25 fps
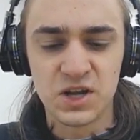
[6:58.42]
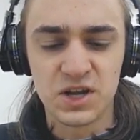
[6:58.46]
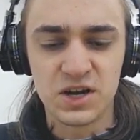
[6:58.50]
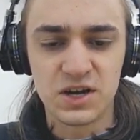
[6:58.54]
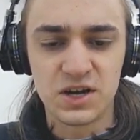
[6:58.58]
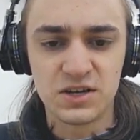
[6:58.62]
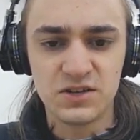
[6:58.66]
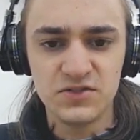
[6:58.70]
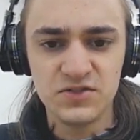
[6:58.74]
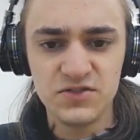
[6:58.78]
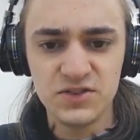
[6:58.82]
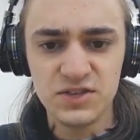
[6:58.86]

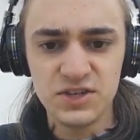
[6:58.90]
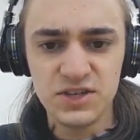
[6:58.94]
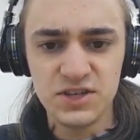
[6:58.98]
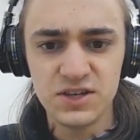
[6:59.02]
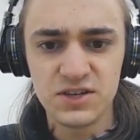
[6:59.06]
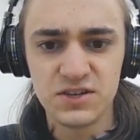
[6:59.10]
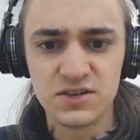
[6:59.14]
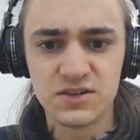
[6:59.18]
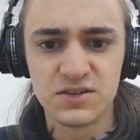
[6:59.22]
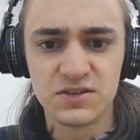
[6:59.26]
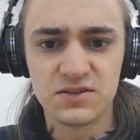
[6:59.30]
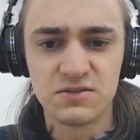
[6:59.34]

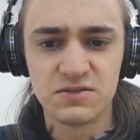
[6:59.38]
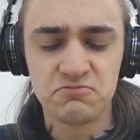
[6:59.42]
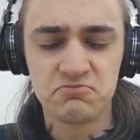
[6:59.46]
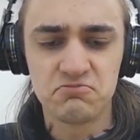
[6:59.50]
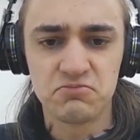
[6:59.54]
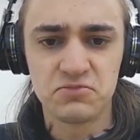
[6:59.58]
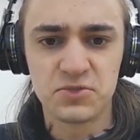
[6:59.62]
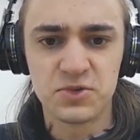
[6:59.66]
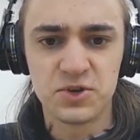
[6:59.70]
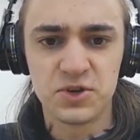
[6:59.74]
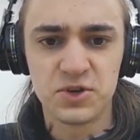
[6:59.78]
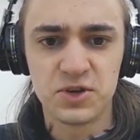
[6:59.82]
Honestly,
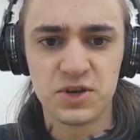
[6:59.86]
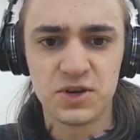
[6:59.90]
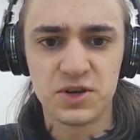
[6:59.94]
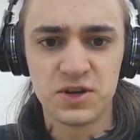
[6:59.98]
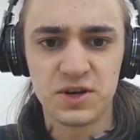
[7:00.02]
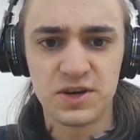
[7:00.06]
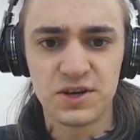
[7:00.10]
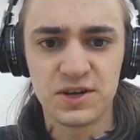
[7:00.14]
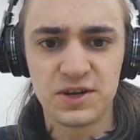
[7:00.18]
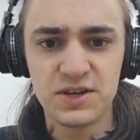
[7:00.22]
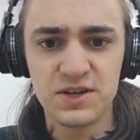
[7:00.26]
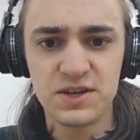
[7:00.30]

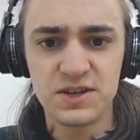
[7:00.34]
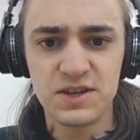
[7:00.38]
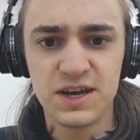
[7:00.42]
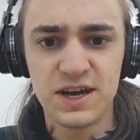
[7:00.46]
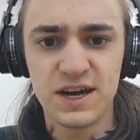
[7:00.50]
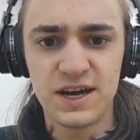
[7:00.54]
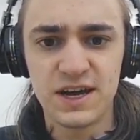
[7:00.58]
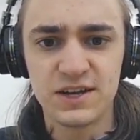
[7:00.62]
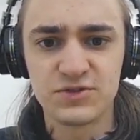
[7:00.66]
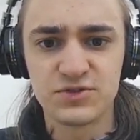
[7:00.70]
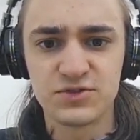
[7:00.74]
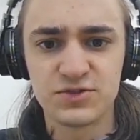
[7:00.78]
I think
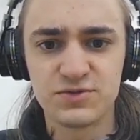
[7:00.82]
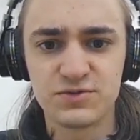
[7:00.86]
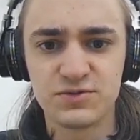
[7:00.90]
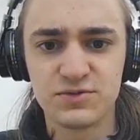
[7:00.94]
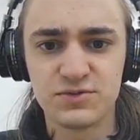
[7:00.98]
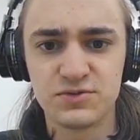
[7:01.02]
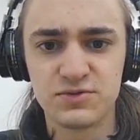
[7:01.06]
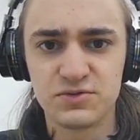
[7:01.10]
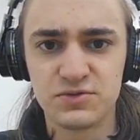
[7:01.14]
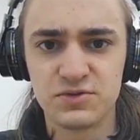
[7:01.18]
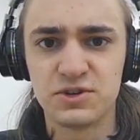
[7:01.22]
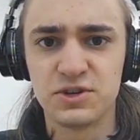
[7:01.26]
that adds
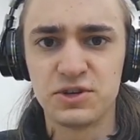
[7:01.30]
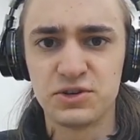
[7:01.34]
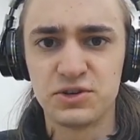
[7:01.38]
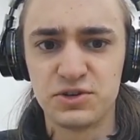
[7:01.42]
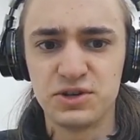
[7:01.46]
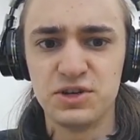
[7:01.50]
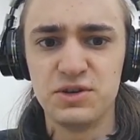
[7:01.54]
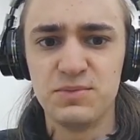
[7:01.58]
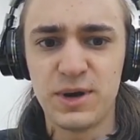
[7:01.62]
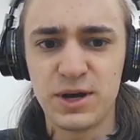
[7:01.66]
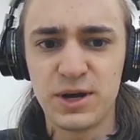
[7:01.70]
a good